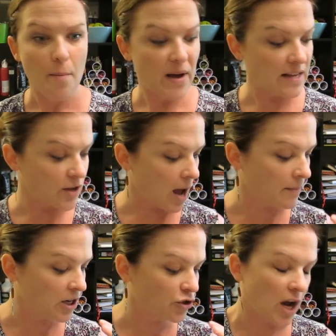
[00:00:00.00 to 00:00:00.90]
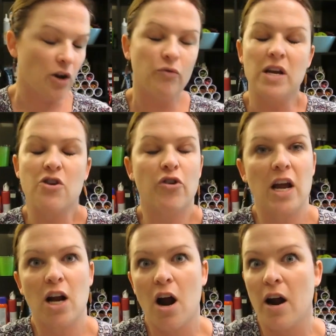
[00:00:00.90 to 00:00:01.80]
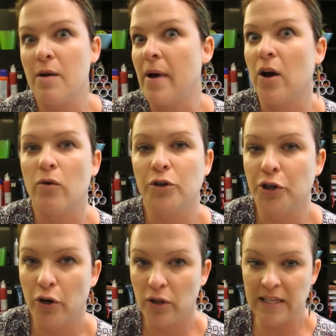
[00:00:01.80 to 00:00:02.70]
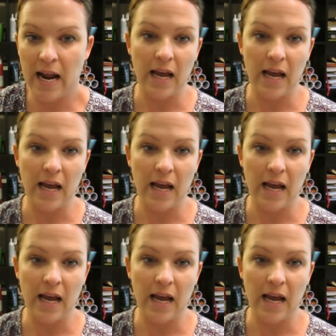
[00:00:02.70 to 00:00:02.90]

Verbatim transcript: But so I'm going to try to recreate her in my own journal today.